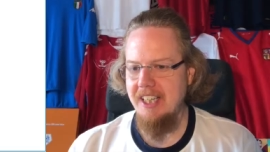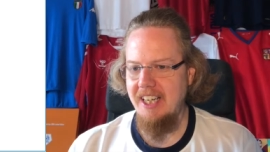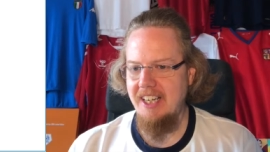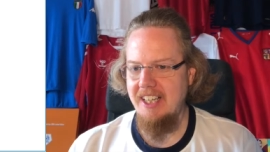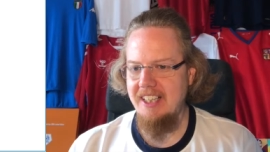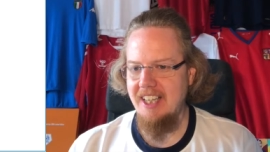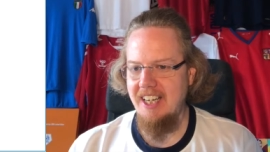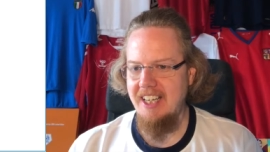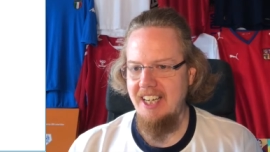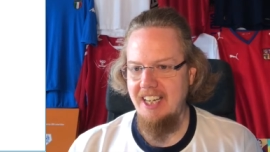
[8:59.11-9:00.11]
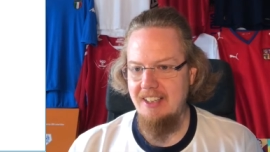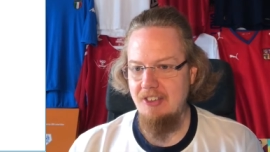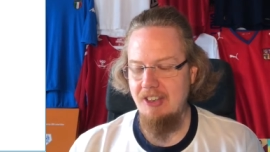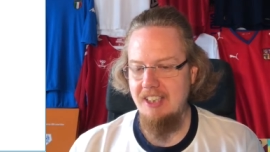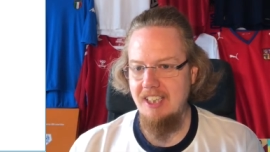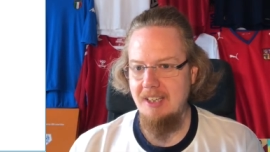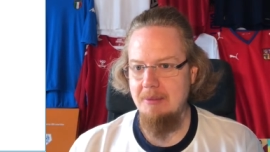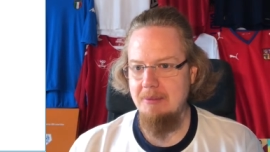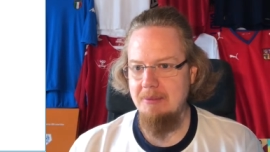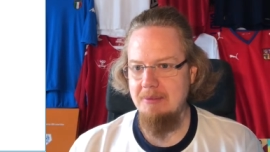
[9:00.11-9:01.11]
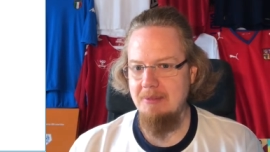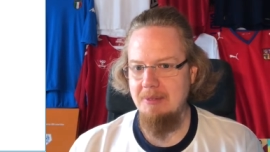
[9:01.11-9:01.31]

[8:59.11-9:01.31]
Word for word: and I actually am